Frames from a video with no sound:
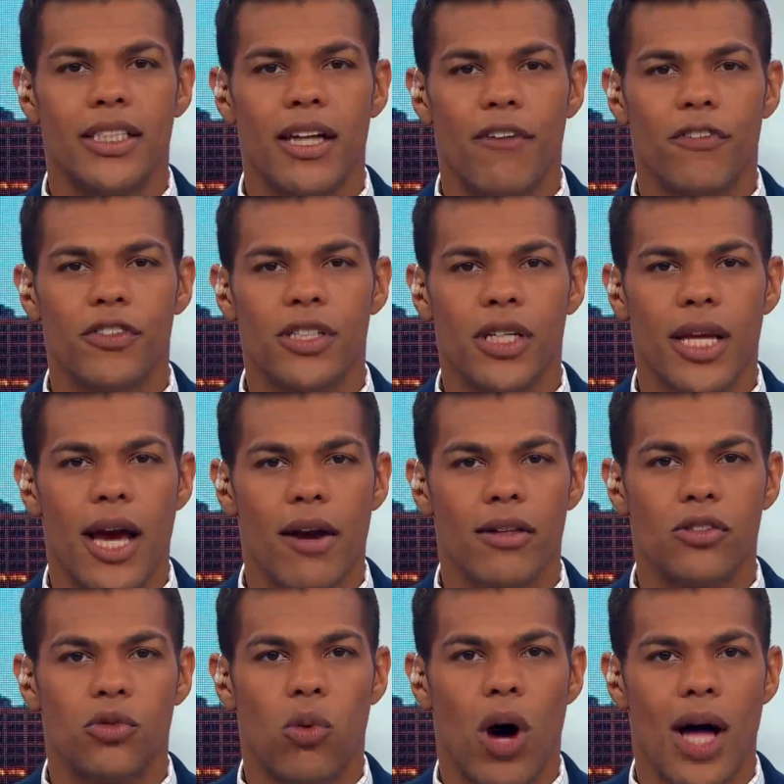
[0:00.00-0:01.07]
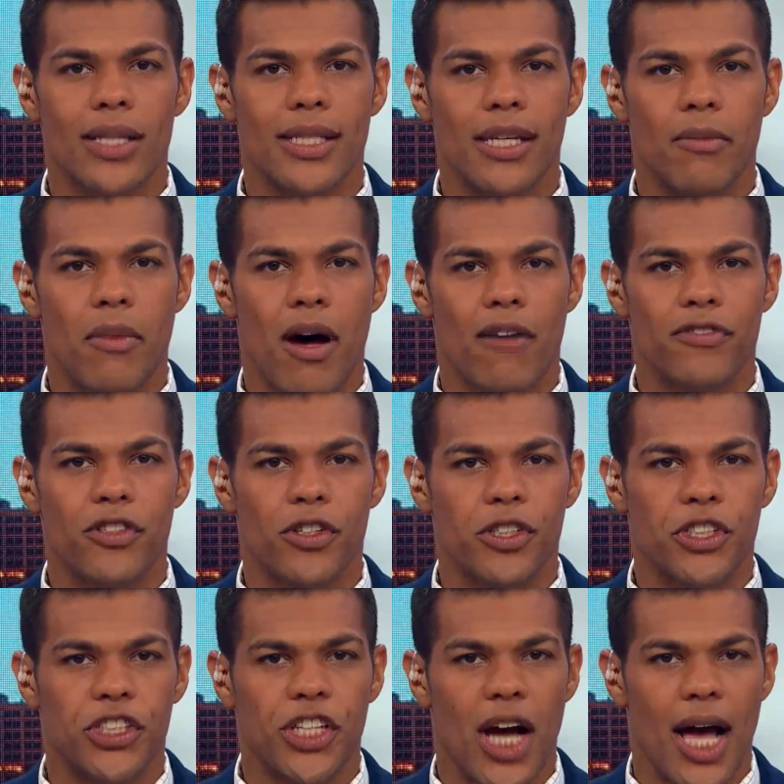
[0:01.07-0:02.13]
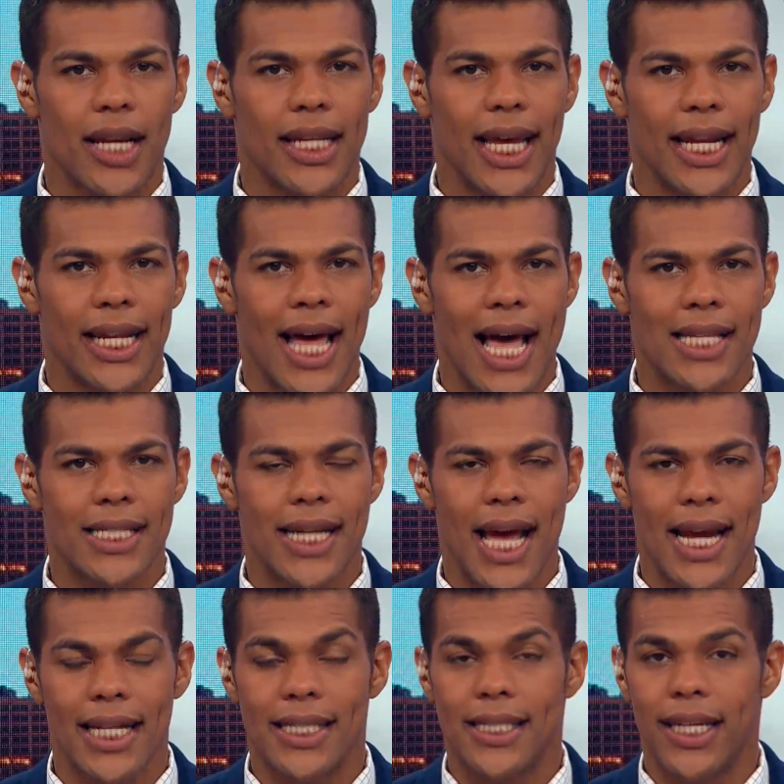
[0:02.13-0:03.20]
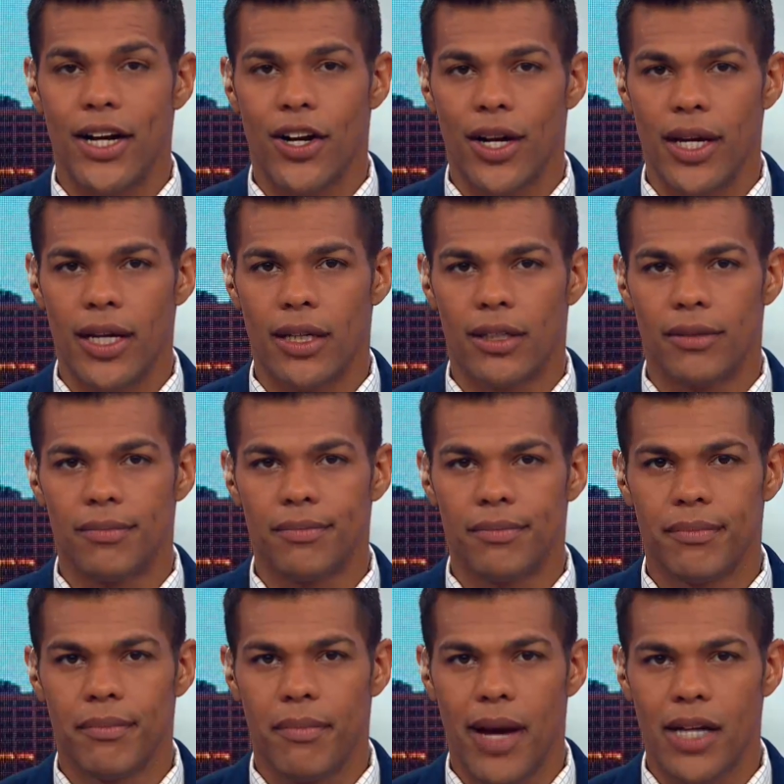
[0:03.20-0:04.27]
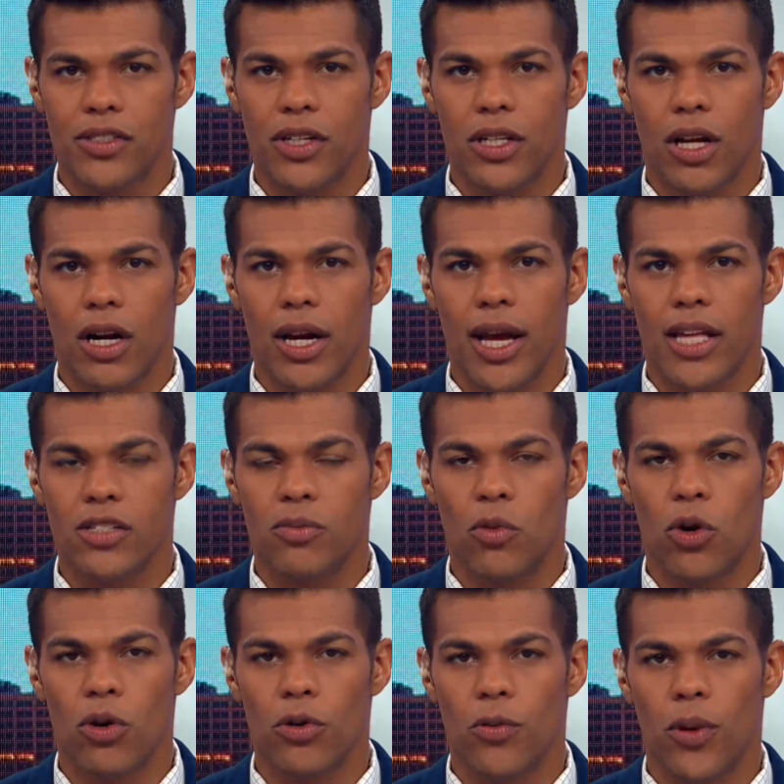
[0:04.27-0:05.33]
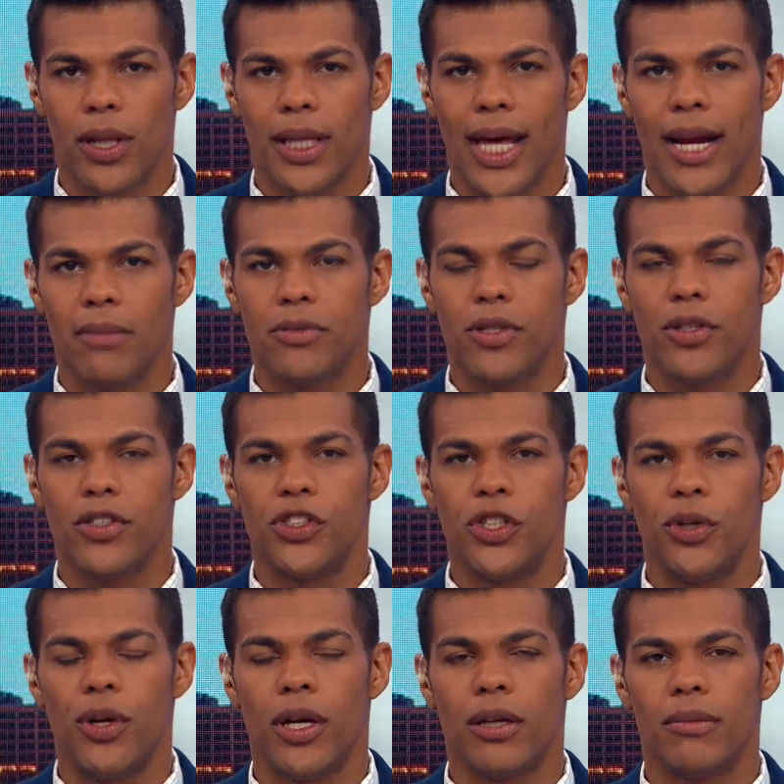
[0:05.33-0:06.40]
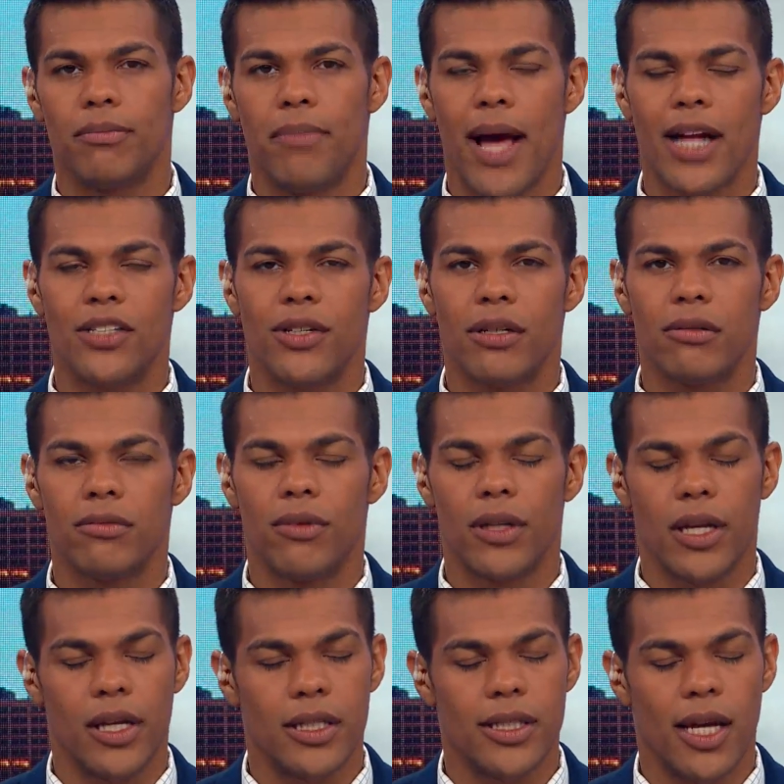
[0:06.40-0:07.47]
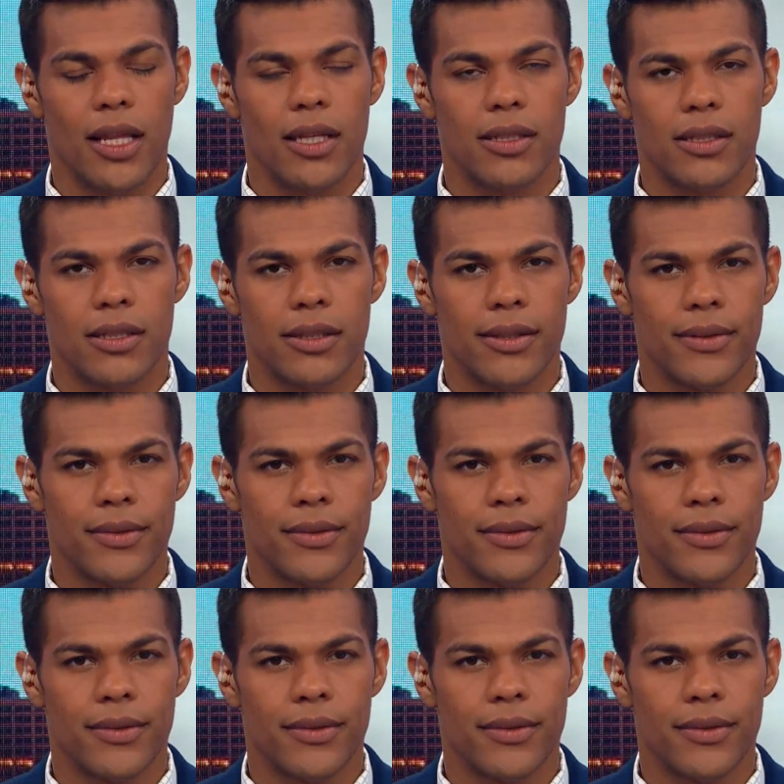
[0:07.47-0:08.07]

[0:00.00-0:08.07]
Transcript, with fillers: A Jefferson County SWAT team officer shot late last night in Cedar Hill. Patrick Clark has more with what led up to the shooting. Patrick, what can you tell us?